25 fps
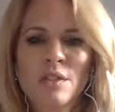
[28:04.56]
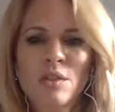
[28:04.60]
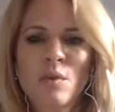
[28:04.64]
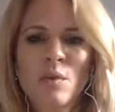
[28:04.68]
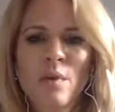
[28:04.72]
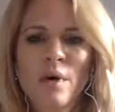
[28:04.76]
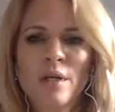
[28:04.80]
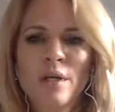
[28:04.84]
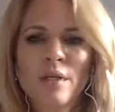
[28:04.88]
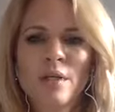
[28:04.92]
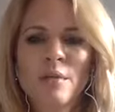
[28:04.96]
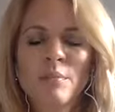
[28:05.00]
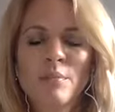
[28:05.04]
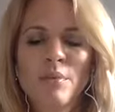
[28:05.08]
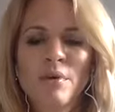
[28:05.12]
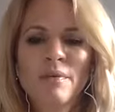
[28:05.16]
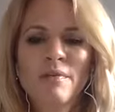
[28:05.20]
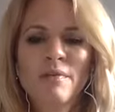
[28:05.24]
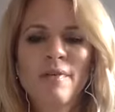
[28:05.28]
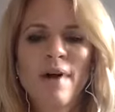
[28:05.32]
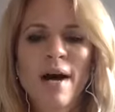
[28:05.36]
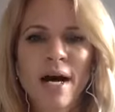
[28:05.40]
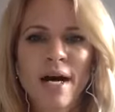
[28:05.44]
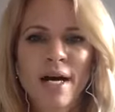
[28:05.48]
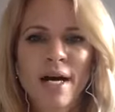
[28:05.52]
want to
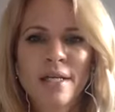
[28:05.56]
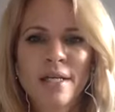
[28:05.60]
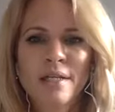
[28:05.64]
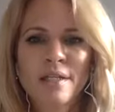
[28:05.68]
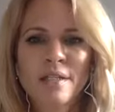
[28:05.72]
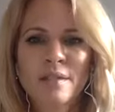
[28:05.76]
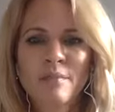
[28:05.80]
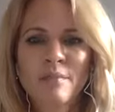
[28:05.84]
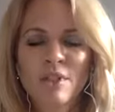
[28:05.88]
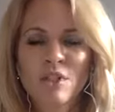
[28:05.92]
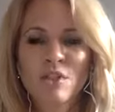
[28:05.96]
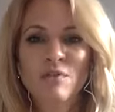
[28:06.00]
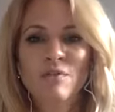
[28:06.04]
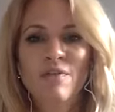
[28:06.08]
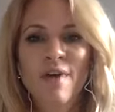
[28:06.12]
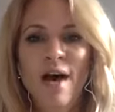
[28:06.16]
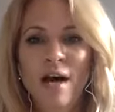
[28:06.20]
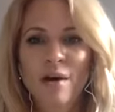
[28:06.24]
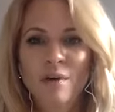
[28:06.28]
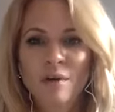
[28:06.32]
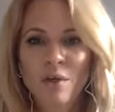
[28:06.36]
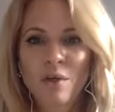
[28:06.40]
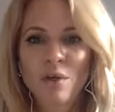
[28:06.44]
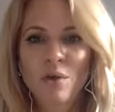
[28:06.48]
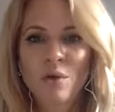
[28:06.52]
provide as much
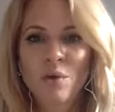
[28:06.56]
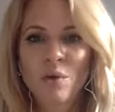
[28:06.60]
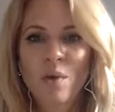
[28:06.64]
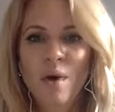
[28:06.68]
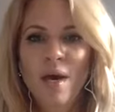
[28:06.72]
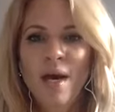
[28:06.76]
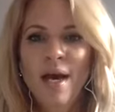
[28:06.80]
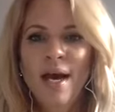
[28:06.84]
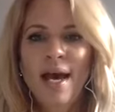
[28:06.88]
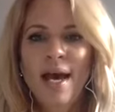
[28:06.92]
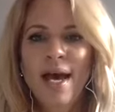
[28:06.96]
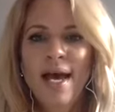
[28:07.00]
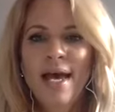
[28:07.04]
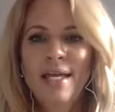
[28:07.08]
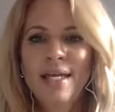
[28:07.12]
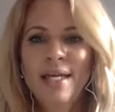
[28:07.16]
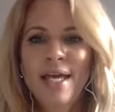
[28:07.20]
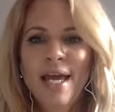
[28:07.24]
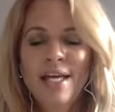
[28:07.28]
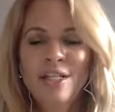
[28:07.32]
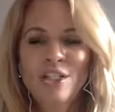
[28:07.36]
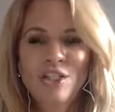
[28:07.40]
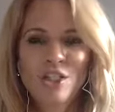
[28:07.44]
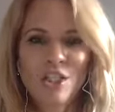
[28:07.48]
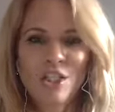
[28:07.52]
value and
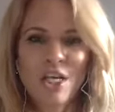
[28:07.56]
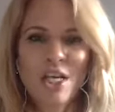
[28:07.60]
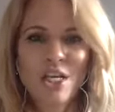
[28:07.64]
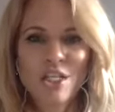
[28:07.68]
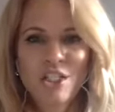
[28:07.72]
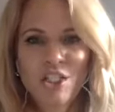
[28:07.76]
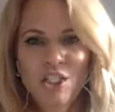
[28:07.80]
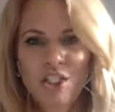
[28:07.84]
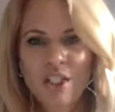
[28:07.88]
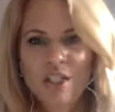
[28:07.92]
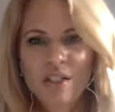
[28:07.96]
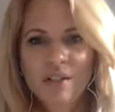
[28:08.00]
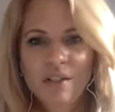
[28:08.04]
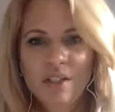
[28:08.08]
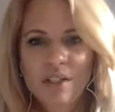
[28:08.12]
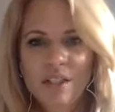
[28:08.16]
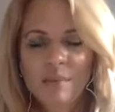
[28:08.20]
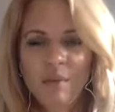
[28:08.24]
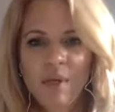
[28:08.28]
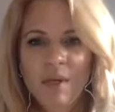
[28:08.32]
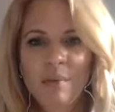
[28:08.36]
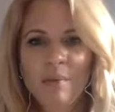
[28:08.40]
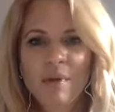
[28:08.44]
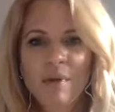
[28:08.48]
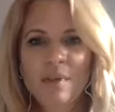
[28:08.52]
education to
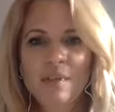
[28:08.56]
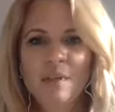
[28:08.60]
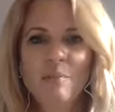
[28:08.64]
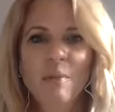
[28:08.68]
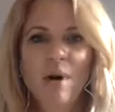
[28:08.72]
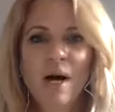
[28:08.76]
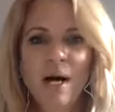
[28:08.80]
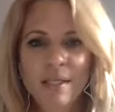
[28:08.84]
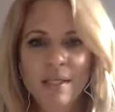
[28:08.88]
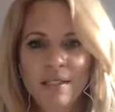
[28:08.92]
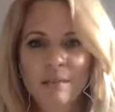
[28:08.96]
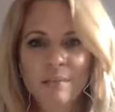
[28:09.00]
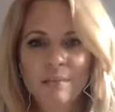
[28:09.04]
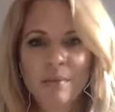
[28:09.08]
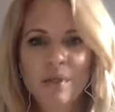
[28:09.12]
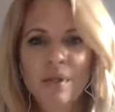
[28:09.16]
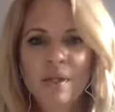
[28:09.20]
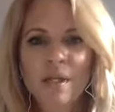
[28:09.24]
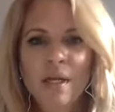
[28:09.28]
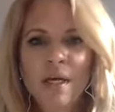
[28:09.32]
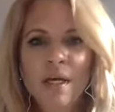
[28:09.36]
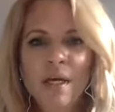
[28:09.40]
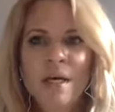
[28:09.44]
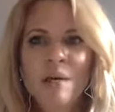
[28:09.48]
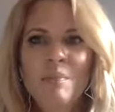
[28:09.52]
people as
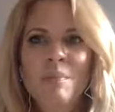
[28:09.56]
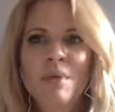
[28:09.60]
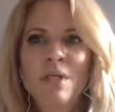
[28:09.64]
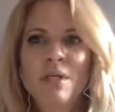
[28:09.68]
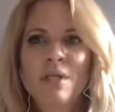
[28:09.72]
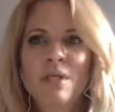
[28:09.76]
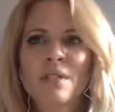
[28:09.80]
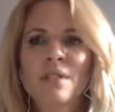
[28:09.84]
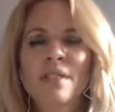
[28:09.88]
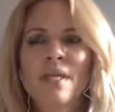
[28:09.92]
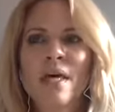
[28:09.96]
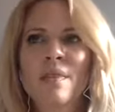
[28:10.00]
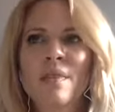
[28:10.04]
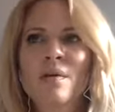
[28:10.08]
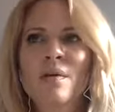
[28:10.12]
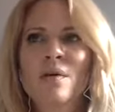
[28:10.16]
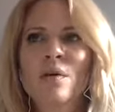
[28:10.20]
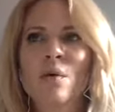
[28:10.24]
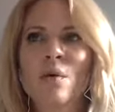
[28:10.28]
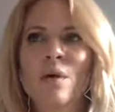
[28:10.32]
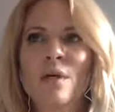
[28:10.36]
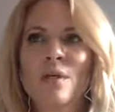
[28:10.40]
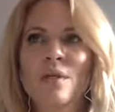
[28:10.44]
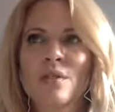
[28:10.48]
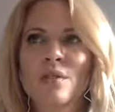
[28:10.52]
possible, because then they're
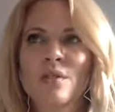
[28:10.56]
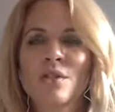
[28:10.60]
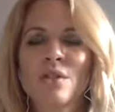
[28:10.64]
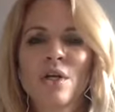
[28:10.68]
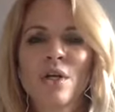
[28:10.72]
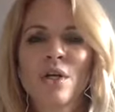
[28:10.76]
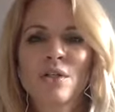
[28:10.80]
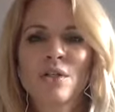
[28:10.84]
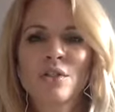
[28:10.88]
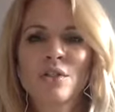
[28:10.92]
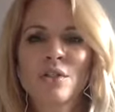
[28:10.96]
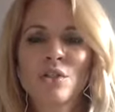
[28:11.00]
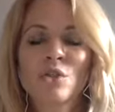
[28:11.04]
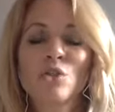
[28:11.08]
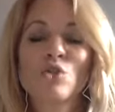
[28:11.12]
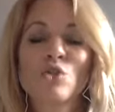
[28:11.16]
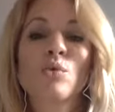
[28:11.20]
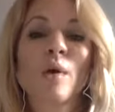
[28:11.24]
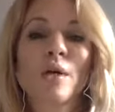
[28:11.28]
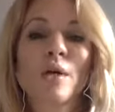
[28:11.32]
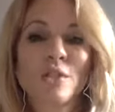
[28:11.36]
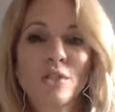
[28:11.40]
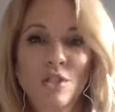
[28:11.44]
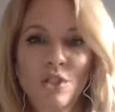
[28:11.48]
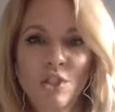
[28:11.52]
going to start to
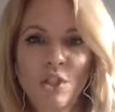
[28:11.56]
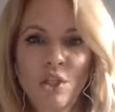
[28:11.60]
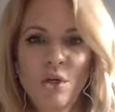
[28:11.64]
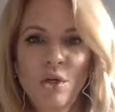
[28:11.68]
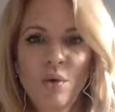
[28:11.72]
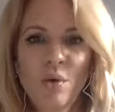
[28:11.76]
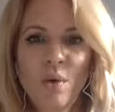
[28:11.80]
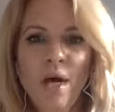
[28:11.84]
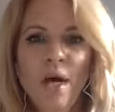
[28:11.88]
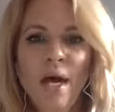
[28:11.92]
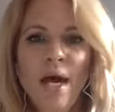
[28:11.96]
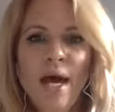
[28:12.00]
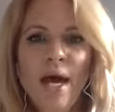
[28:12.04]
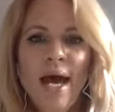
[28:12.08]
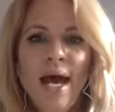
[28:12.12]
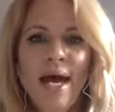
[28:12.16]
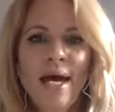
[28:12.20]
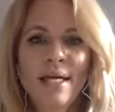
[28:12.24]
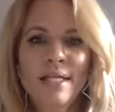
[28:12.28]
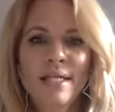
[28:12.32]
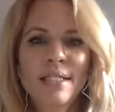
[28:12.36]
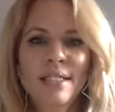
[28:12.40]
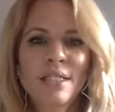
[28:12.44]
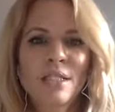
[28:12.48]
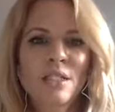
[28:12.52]
trust you
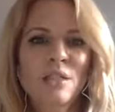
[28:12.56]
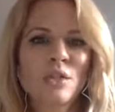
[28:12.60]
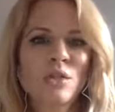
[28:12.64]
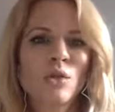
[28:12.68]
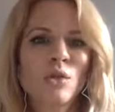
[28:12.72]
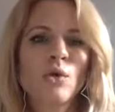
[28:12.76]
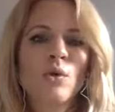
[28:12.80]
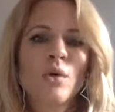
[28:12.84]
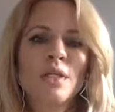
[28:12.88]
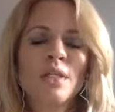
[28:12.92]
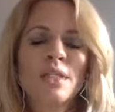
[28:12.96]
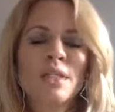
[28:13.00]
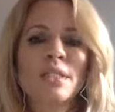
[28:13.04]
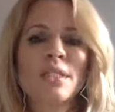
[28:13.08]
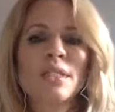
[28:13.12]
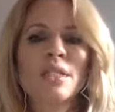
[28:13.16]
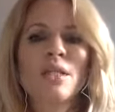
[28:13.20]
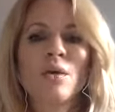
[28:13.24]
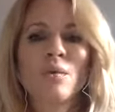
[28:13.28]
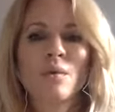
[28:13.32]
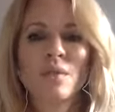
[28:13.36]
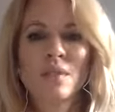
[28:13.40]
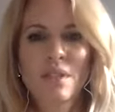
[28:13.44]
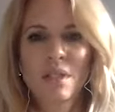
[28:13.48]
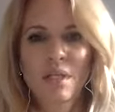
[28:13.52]
and they're going to see
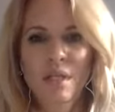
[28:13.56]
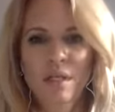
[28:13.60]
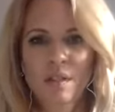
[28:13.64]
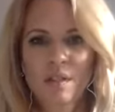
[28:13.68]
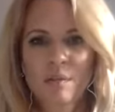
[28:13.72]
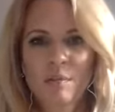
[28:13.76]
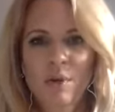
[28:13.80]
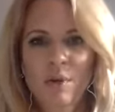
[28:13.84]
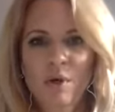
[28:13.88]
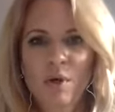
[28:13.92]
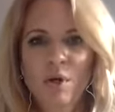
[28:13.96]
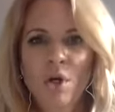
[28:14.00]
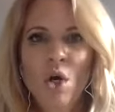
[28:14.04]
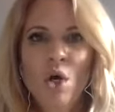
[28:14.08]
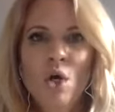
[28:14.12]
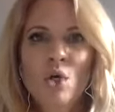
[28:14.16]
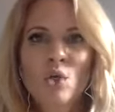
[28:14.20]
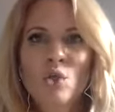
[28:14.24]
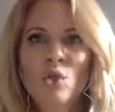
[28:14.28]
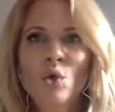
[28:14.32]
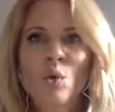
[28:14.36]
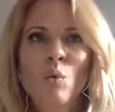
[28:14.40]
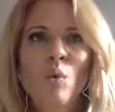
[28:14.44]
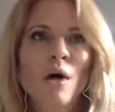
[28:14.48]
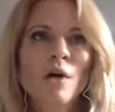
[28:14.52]
you as an expert.
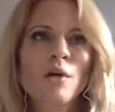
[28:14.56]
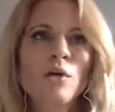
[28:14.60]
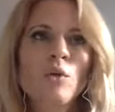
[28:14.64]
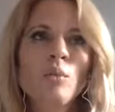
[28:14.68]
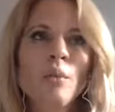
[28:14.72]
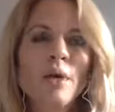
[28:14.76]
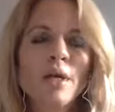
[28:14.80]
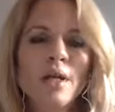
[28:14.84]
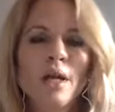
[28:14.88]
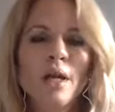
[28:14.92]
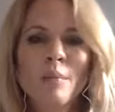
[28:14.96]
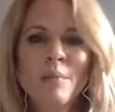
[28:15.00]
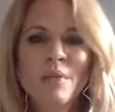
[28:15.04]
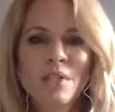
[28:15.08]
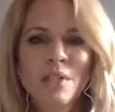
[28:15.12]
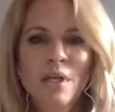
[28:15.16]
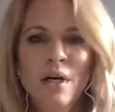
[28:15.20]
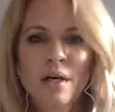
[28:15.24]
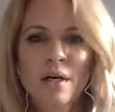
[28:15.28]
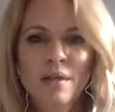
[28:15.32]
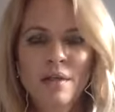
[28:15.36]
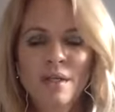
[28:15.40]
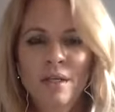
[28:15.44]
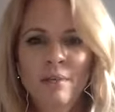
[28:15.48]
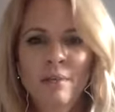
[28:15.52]
So while you may not be
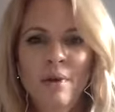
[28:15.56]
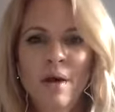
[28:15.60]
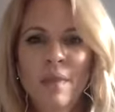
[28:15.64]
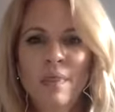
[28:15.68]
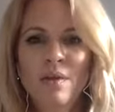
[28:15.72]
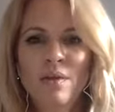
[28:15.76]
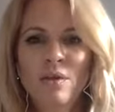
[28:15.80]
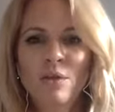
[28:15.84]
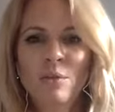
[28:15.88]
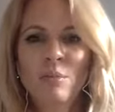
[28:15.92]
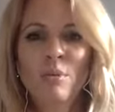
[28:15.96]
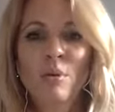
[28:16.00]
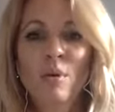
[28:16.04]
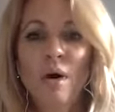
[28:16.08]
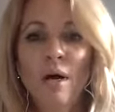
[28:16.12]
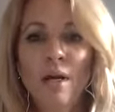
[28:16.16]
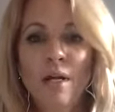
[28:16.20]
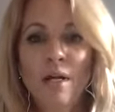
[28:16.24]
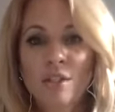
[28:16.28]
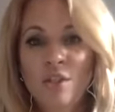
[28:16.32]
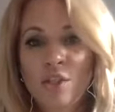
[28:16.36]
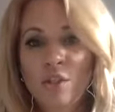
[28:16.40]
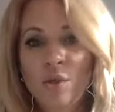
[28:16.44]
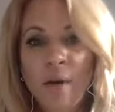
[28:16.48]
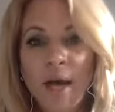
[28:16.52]
talking about the new
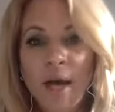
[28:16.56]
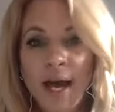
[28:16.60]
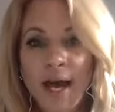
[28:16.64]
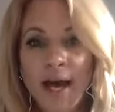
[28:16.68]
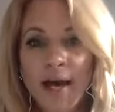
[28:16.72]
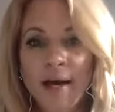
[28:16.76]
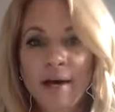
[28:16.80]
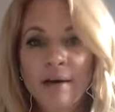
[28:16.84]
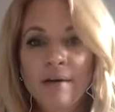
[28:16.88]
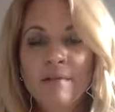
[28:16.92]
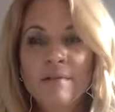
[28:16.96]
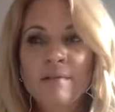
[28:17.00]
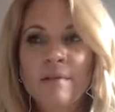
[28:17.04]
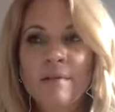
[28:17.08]
product you have,